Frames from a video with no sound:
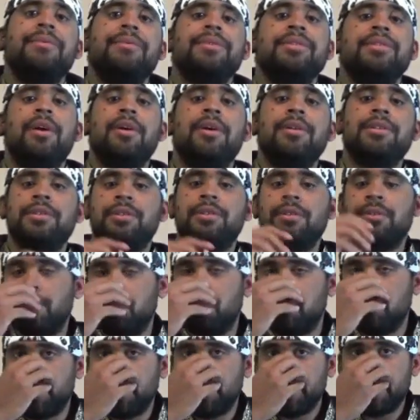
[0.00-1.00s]
And that was
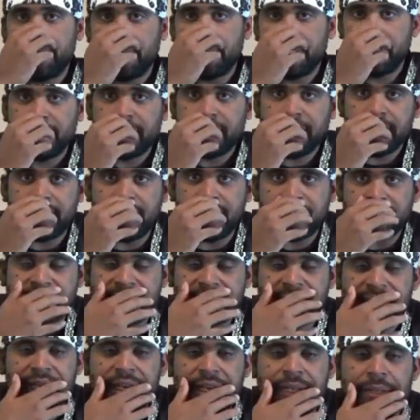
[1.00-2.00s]
also
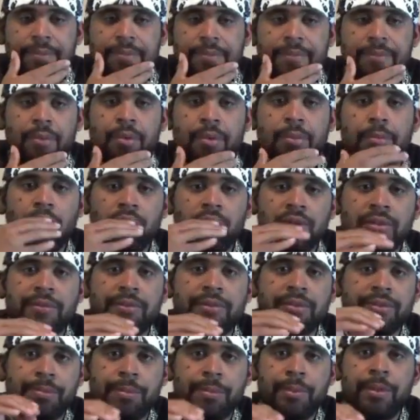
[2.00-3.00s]
that same
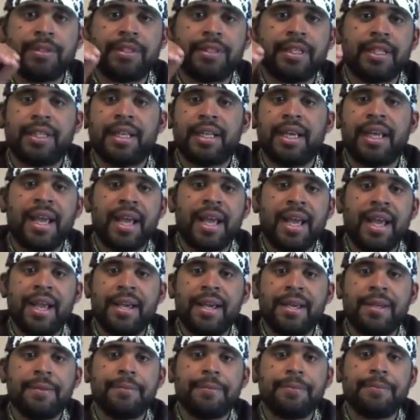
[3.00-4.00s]
remorseful spirit that they
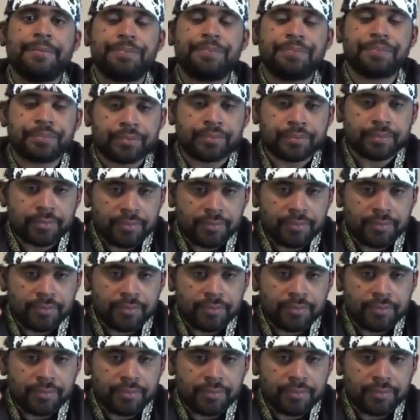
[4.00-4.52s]
had,